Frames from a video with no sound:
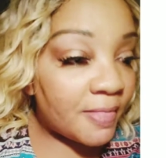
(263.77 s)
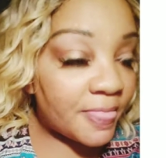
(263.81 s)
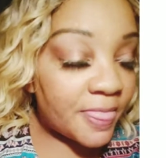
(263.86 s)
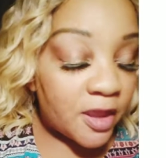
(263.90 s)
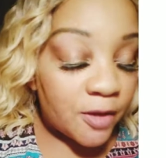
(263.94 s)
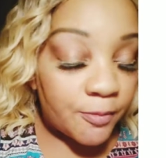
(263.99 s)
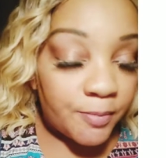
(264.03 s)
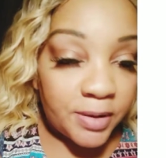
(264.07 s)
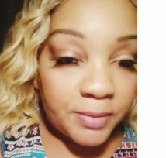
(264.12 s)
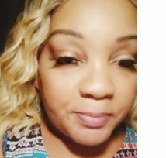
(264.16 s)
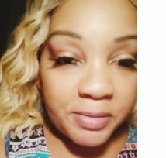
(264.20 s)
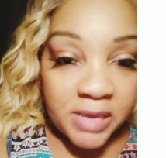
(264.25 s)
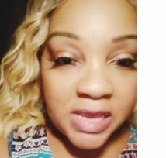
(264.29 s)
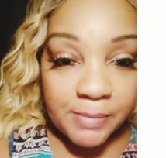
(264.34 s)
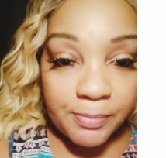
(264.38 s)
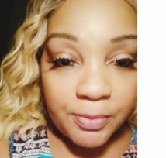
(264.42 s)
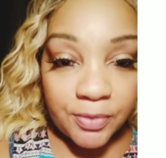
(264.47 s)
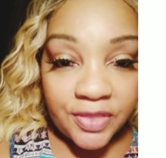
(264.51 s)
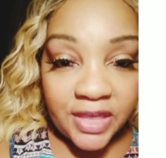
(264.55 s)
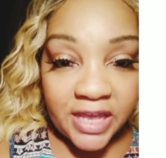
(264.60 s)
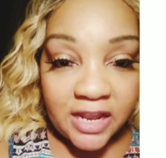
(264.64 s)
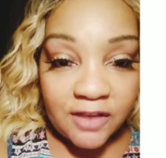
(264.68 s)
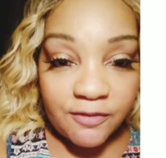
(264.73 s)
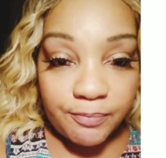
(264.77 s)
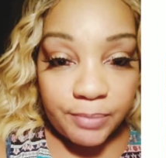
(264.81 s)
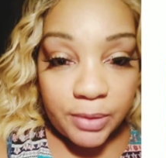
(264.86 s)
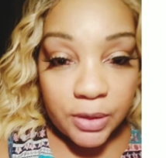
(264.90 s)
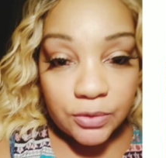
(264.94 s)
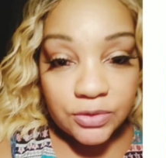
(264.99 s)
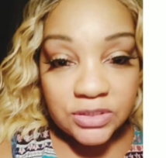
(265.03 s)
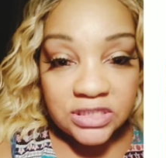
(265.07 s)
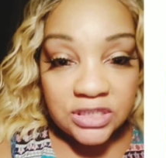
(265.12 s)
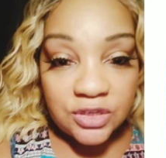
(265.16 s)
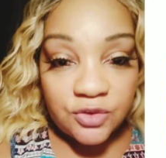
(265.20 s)
There have been people that have
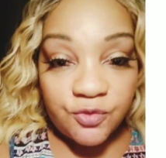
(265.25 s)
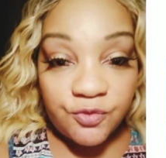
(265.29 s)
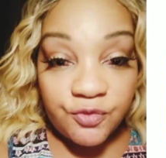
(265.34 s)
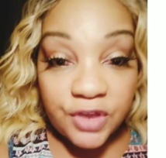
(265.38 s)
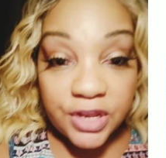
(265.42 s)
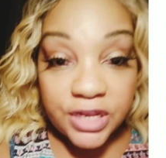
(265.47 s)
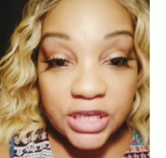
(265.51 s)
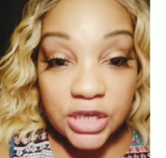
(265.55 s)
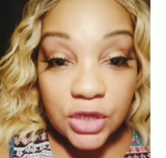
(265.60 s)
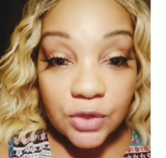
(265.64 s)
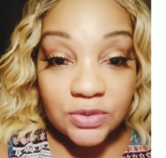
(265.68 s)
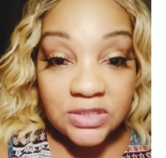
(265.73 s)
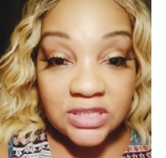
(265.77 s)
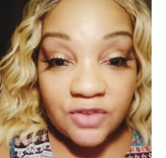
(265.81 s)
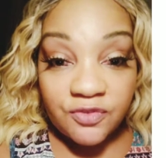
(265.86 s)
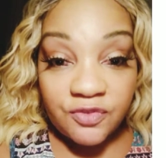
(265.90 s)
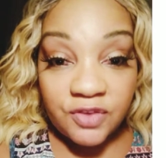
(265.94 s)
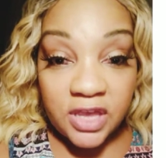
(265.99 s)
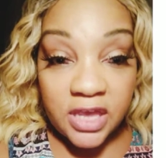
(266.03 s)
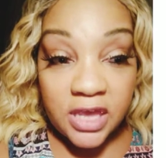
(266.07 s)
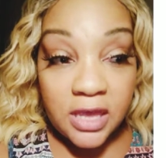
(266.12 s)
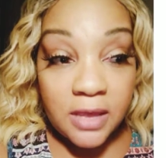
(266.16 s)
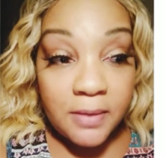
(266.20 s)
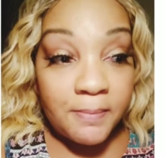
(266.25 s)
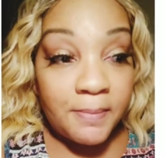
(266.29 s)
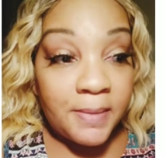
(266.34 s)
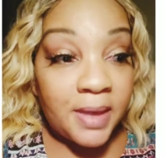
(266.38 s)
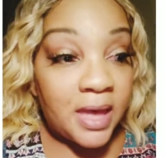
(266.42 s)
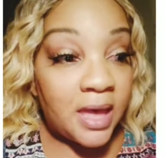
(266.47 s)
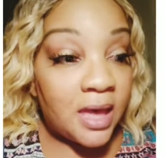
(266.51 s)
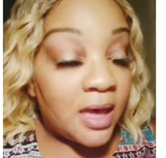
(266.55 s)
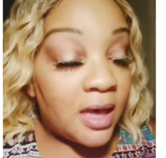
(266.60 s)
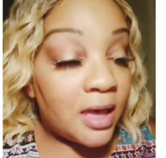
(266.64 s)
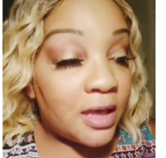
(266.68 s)
posted videos of
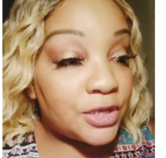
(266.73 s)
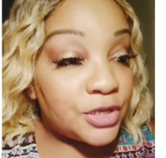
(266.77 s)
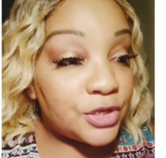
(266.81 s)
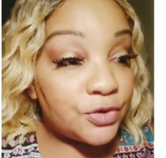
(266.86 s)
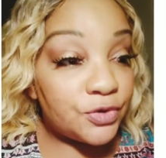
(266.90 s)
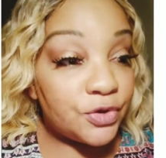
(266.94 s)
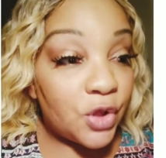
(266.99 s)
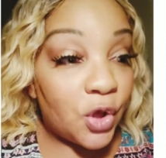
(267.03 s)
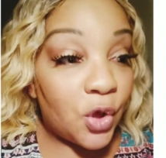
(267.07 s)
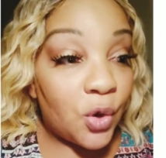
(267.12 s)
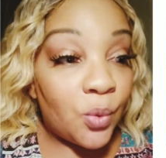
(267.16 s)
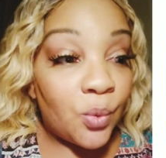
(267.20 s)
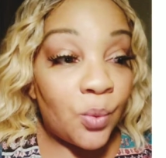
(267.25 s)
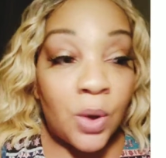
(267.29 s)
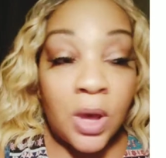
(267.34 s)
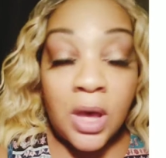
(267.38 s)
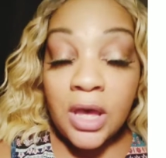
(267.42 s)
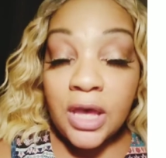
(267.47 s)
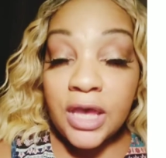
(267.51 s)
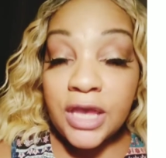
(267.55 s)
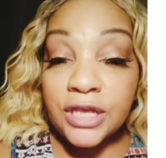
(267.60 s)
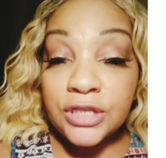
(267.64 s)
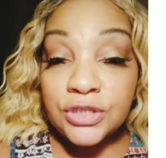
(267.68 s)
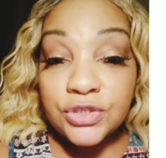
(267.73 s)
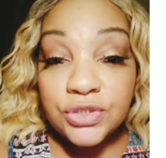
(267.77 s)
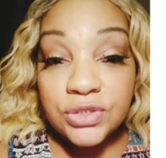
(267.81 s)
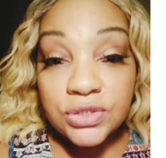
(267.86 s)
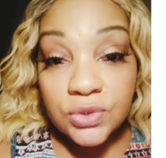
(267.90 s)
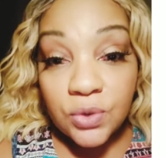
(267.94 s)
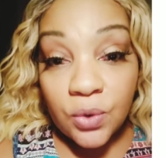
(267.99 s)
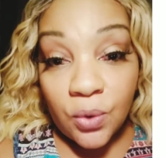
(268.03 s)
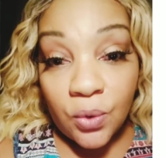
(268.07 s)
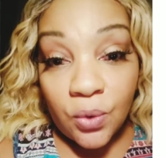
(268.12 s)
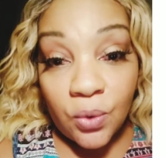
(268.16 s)
him, you know, in
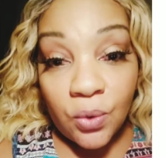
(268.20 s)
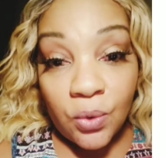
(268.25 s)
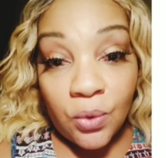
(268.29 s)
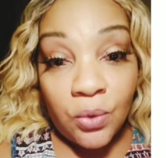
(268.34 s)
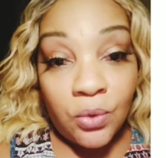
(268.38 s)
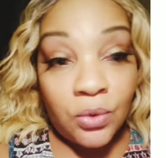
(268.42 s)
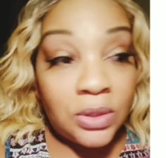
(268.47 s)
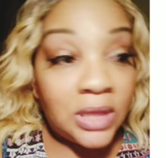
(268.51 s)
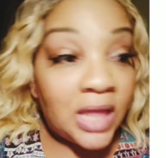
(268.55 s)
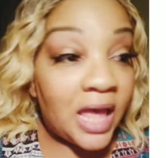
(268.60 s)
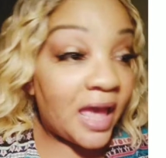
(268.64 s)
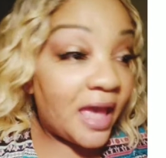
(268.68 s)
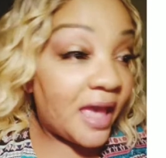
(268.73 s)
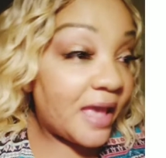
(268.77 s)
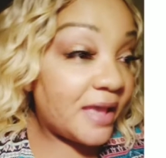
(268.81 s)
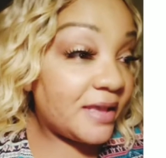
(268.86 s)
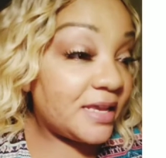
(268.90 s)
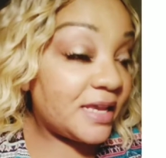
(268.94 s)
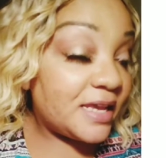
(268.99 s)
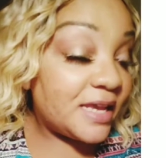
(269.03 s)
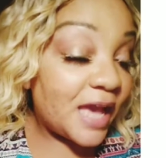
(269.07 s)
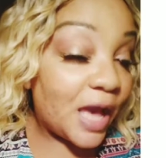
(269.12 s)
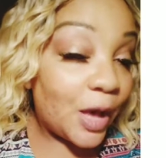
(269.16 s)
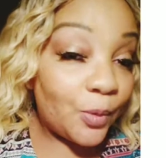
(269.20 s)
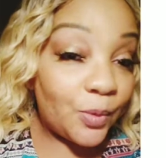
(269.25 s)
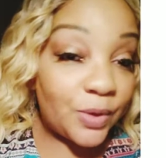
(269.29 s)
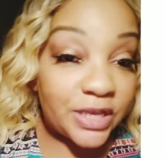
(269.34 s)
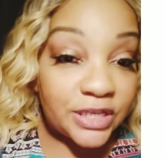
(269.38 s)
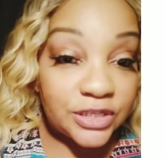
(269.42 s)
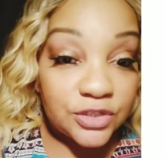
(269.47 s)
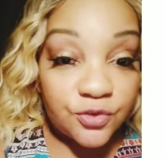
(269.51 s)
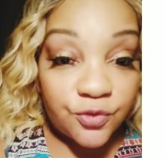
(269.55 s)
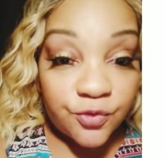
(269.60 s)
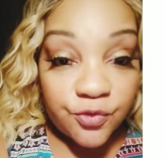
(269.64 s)
school, hanging out
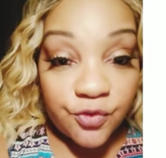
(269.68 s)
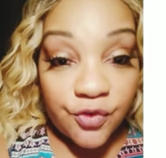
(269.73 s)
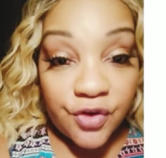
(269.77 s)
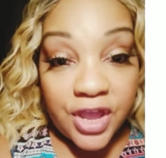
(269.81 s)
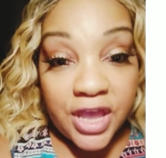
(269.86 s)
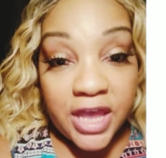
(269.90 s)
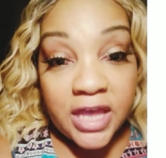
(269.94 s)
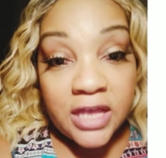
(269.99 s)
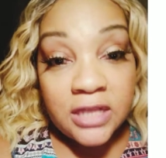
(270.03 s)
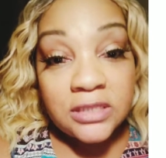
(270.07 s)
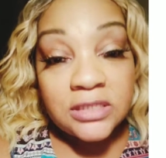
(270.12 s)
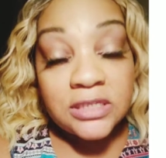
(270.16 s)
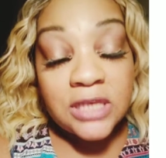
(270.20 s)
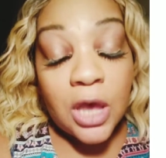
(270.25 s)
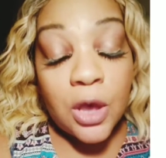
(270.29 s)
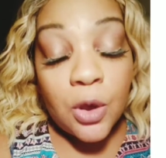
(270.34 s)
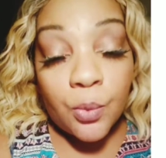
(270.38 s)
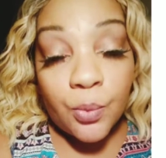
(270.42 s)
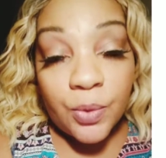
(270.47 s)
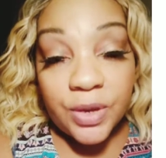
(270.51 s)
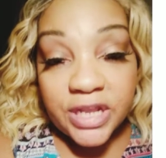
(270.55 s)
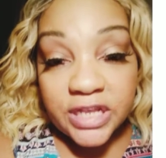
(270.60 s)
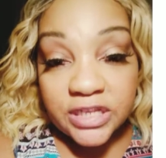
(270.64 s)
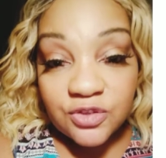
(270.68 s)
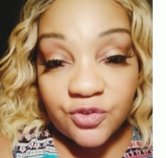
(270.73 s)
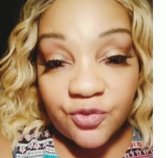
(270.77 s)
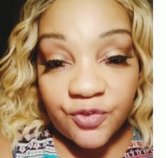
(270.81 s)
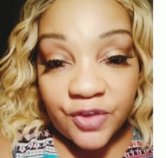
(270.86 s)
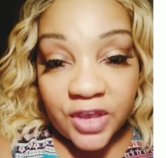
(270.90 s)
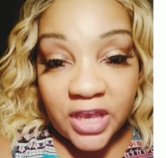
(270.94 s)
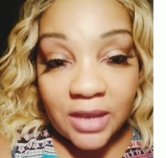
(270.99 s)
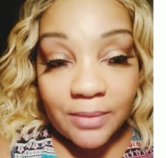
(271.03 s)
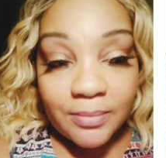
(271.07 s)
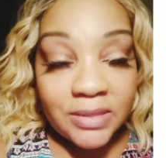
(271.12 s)
with his friends, with his
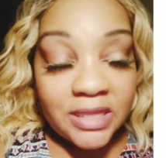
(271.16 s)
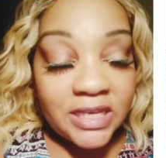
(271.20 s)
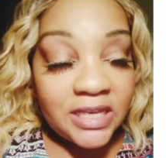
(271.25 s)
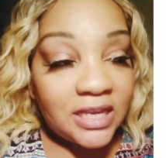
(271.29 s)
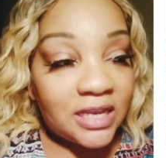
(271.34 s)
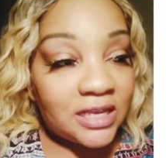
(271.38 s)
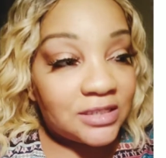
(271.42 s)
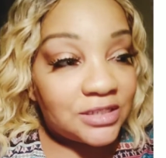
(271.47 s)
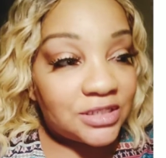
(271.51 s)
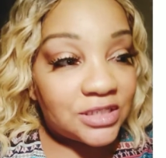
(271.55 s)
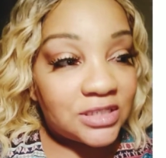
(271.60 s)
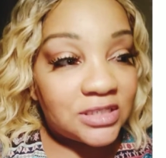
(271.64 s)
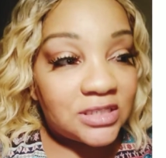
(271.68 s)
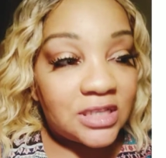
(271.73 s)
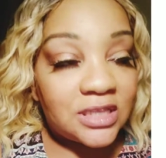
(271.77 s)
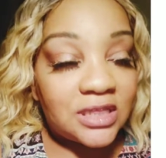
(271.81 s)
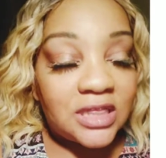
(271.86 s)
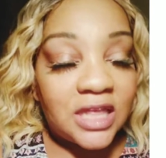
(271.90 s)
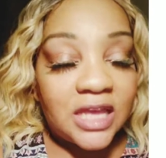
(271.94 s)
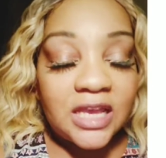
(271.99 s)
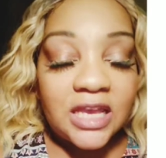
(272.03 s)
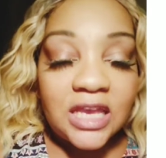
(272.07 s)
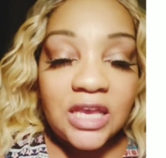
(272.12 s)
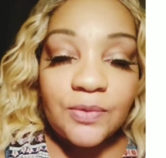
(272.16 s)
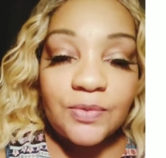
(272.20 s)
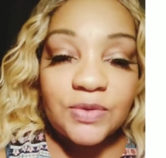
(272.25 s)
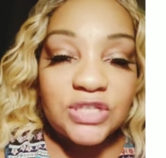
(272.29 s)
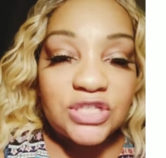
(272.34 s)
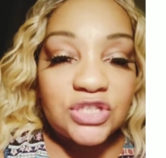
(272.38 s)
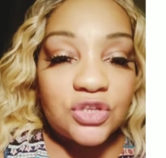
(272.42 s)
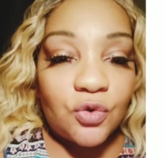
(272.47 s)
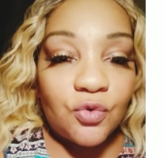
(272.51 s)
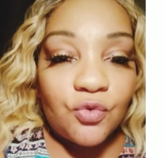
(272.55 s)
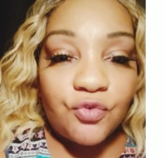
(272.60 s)
family. And just to think he
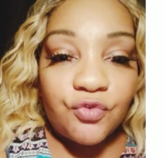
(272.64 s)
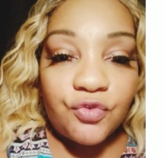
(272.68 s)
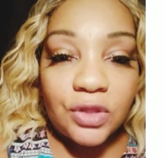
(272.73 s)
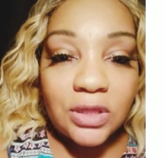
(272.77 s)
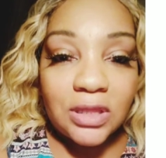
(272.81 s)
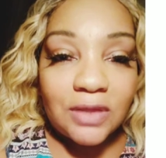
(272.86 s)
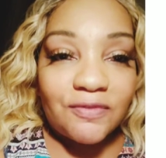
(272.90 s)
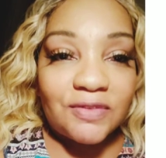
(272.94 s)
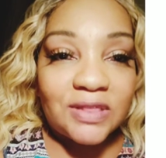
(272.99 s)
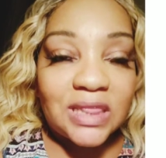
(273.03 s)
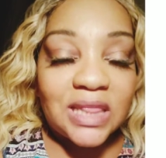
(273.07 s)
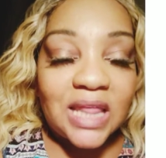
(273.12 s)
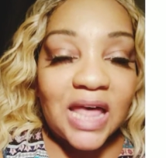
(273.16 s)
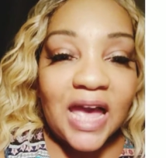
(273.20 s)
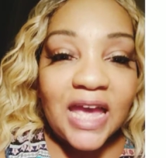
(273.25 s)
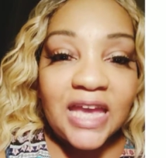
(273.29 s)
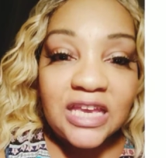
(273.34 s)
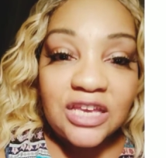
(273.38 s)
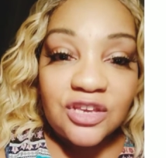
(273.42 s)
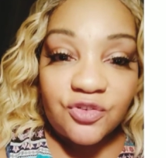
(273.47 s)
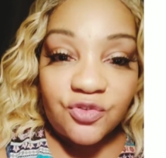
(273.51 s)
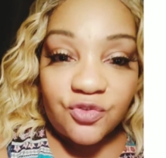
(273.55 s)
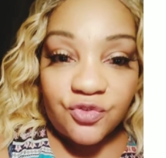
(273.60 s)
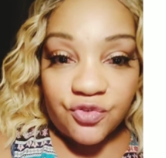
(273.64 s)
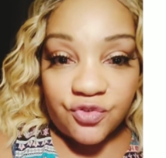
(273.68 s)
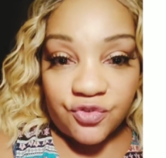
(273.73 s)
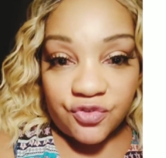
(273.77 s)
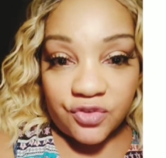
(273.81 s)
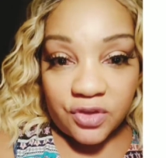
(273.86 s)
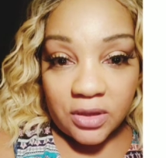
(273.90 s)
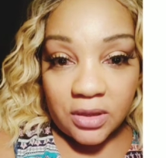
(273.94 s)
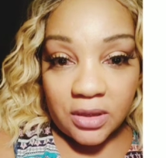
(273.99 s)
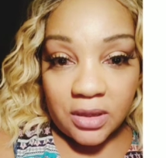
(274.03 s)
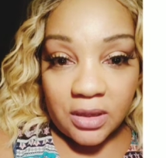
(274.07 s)
was so full of
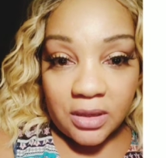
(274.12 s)
life.